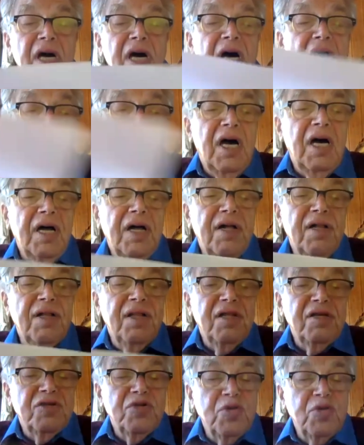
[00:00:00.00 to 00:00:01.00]
uh,
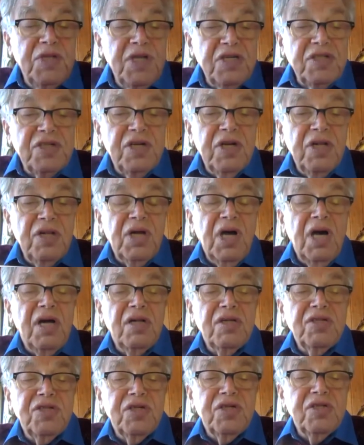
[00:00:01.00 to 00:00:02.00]
the traditional
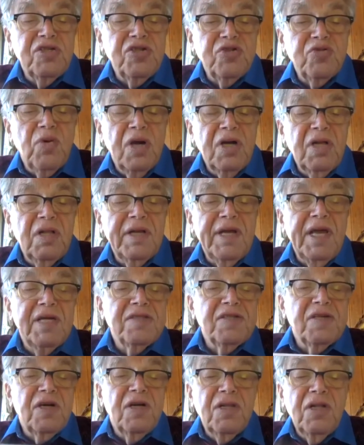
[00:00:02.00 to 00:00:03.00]
culture, the struggle
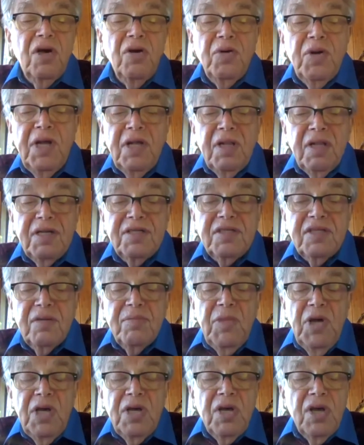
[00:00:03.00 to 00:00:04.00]
against
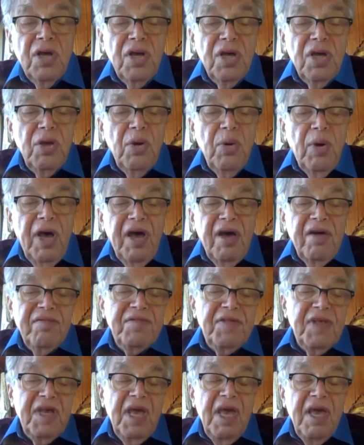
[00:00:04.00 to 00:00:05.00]
colonialism, you
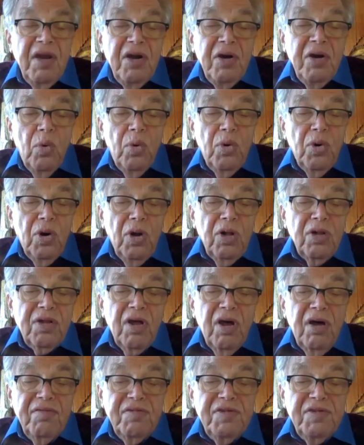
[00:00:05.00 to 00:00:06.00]
have the inner
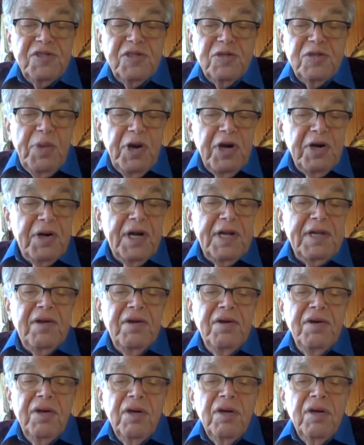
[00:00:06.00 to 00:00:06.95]
world of the spirit